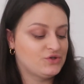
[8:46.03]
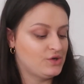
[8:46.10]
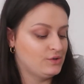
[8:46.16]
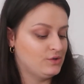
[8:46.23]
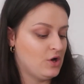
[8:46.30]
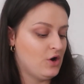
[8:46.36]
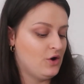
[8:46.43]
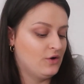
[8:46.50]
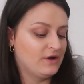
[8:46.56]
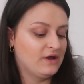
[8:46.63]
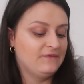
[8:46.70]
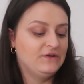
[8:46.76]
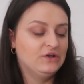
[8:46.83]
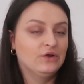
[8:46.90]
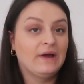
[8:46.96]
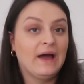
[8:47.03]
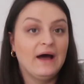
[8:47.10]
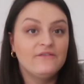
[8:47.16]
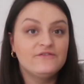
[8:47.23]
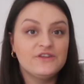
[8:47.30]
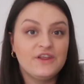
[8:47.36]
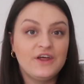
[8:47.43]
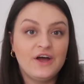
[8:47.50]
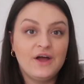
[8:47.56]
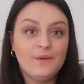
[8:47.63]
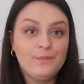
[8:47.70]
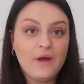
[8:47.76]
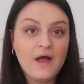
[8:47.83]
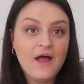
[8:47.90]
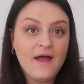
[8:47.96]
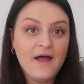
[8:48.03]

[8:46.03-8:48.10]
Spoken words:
long if you look after them,